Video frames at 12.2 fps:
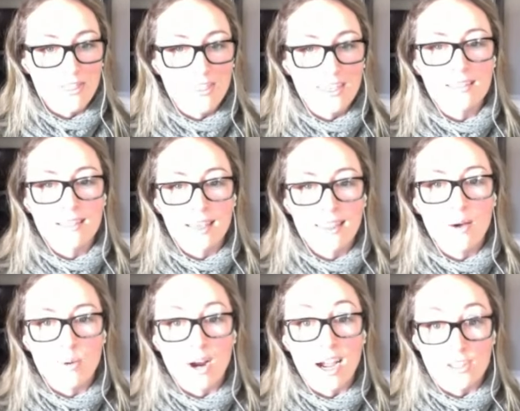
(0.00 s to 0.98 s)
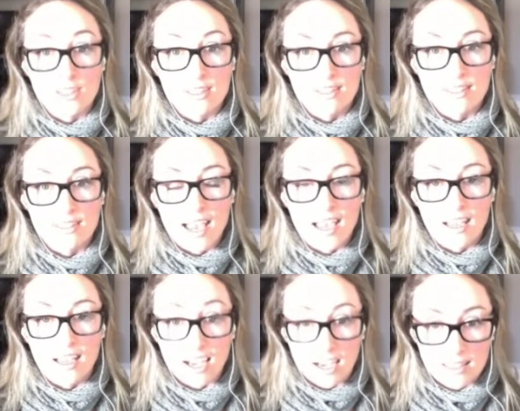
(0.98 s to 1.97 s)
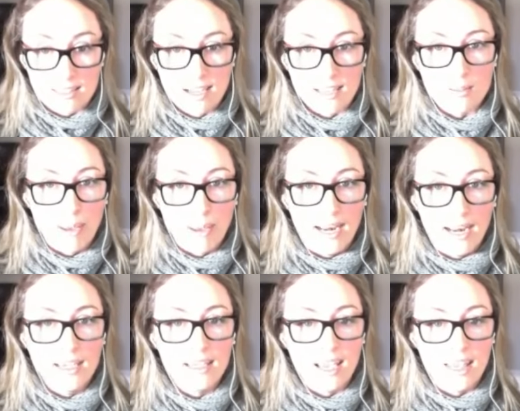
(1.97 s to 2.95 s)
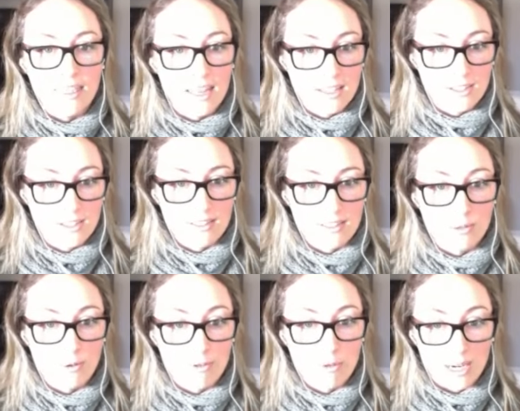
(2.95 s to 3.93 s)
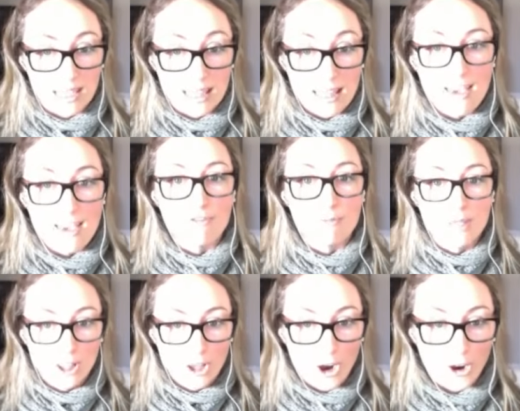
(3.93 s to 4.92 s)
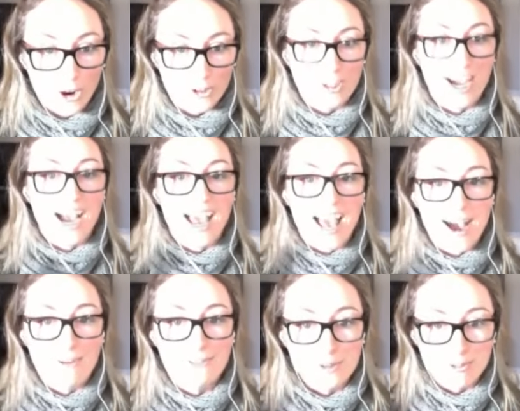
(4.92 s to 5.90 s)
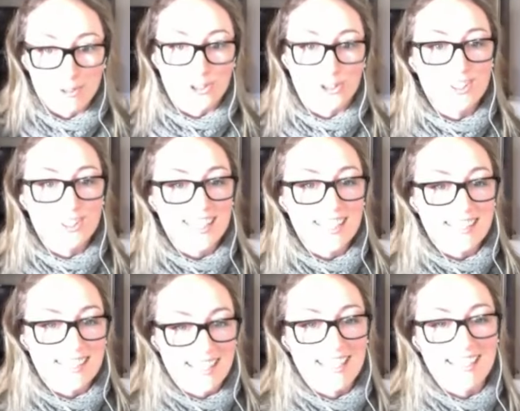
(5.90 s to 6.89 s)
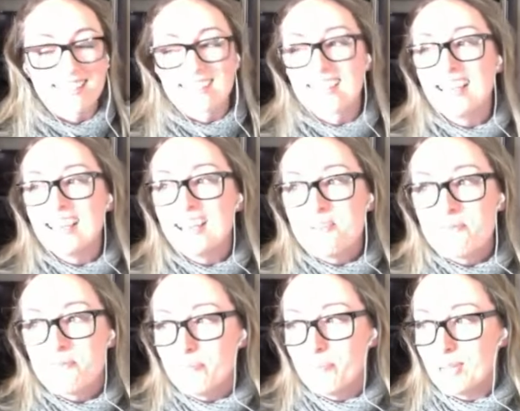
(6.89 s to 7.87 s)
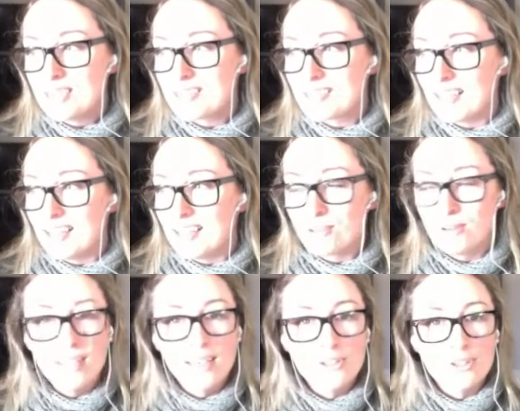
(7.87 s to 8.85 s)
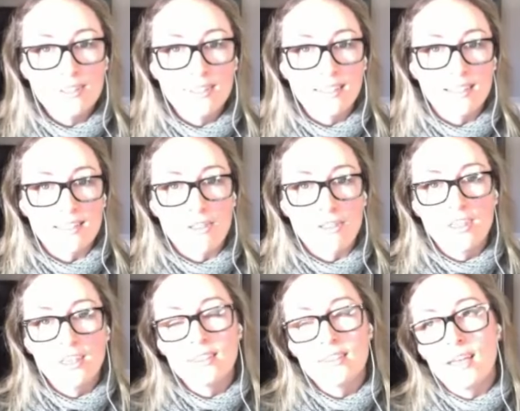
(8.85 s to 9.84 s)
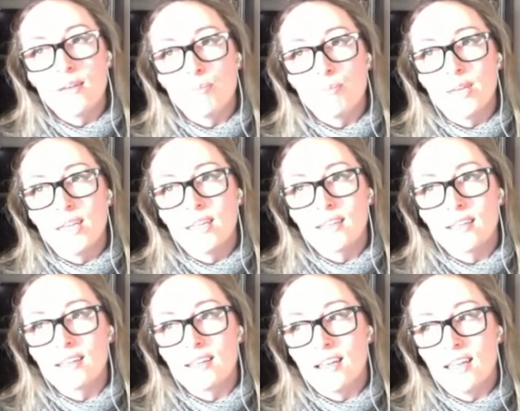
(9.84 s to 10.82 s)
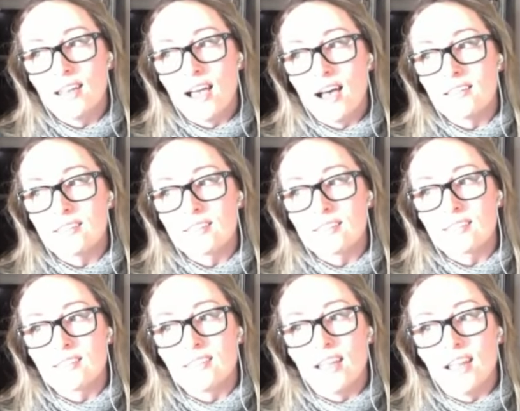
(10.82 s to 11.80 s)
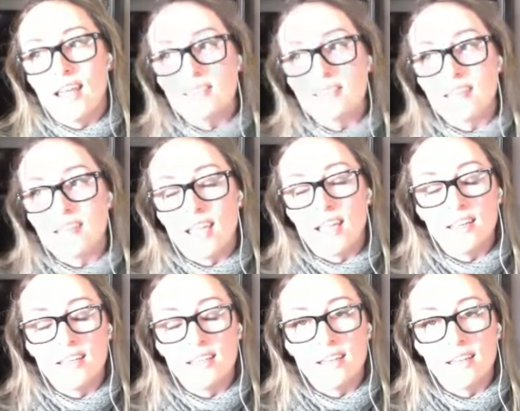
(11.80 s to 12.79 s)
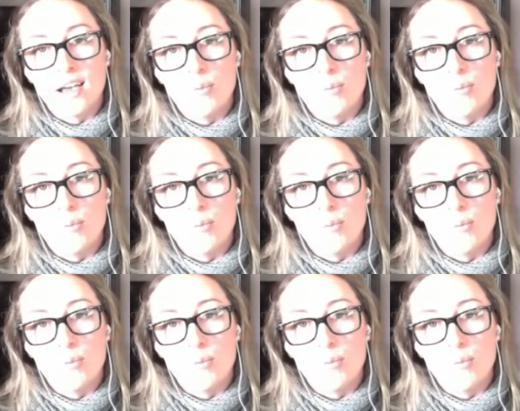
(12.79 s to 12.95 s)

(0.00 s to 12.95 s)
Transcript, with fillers: things like that, where I just say, like, I start to panic and then I just say to everybody, leave me alone, I have to produce these things. But it's really interesting because I think that being an artist that has any